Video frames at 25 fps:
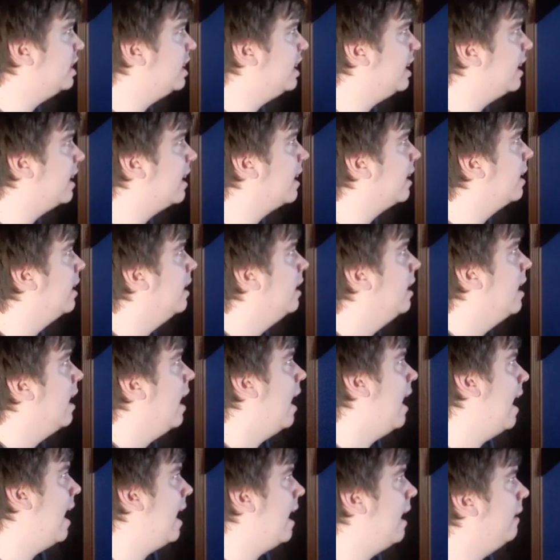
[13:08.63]
here.
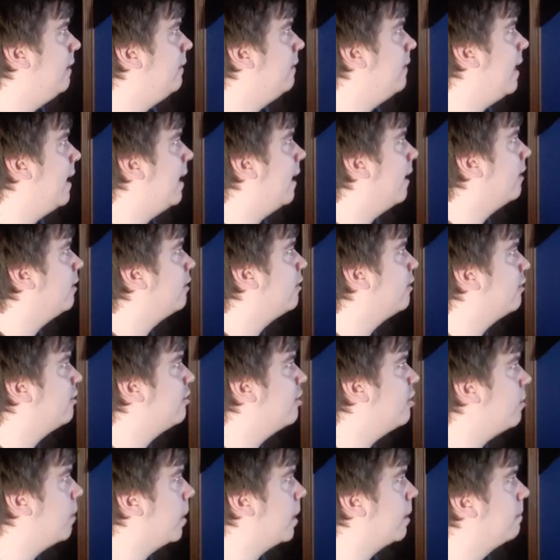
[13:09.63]
And there's
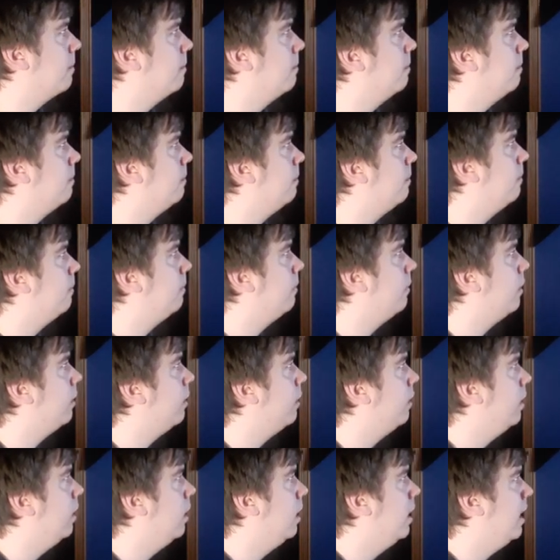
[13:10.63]
Stewart.
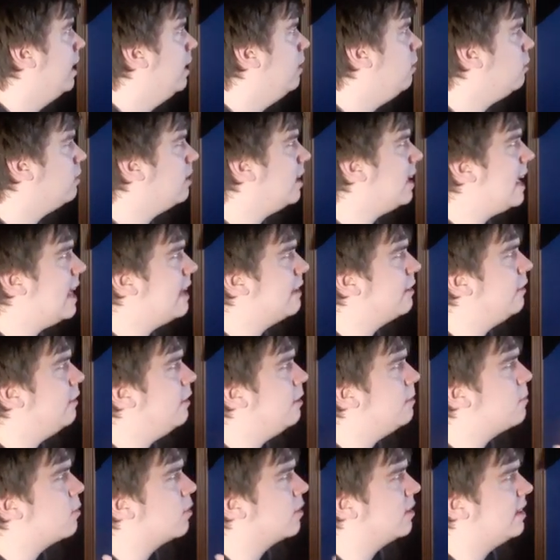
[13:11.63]
It looks like he has a
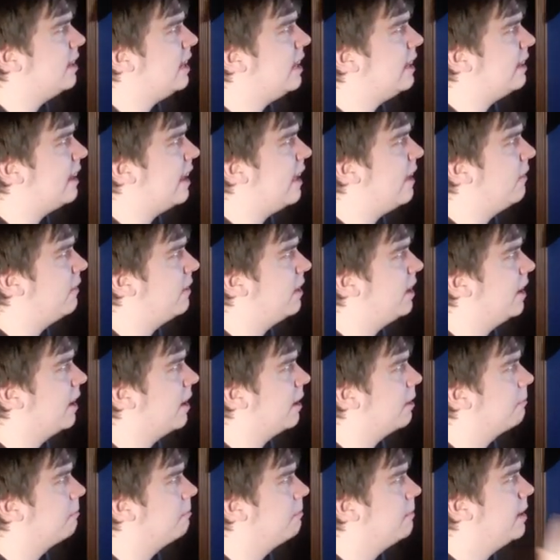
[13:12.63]
little more detail
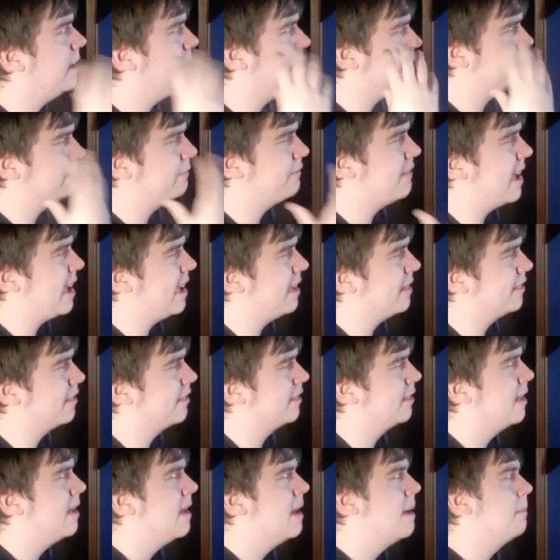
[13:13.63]
here in his
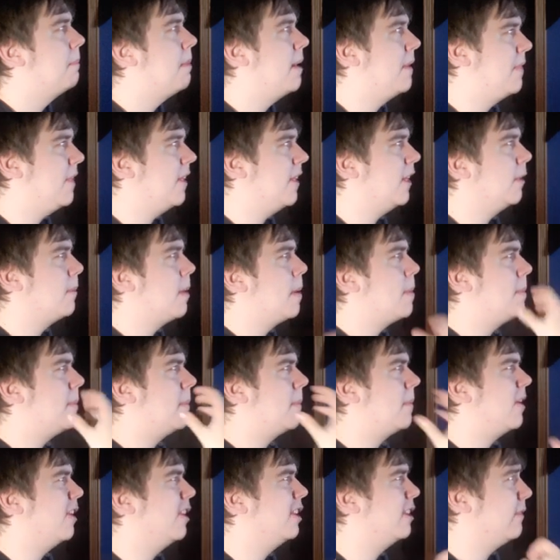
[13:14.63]
face, but I think that might be
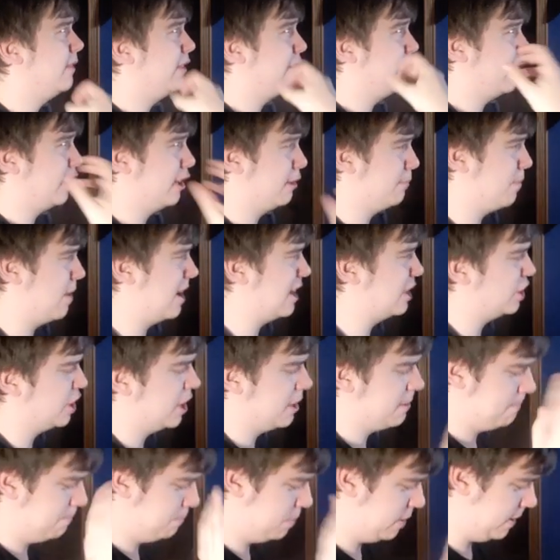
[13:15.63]
because of his expression.
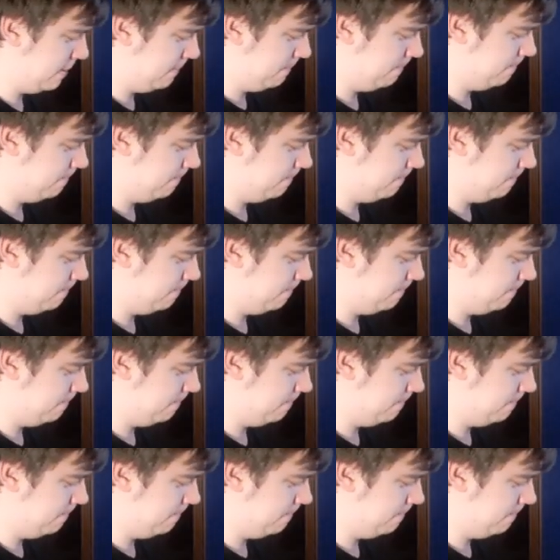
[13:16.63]
But